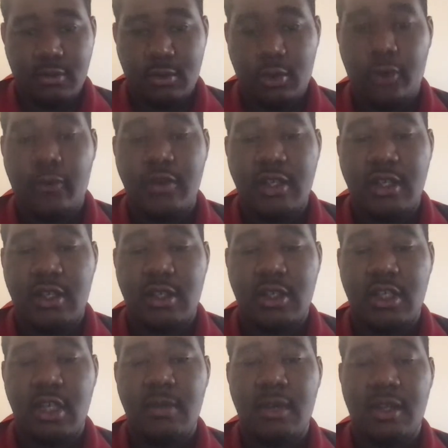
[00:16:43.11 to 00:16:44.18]
obviously it's a
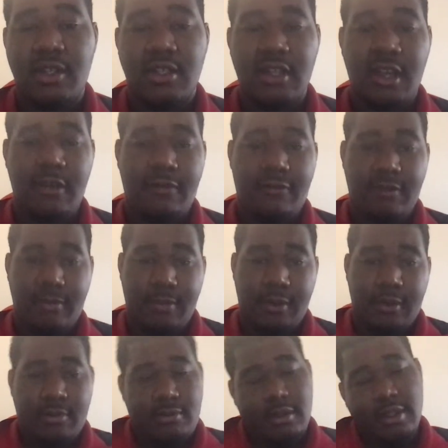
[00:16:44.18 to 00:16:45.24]
shame he had to die for it,
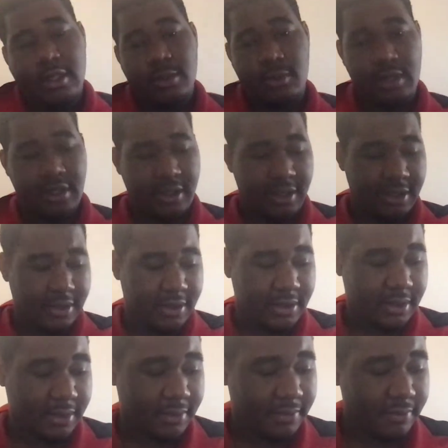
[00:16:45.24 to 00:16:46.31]
but it is what it is.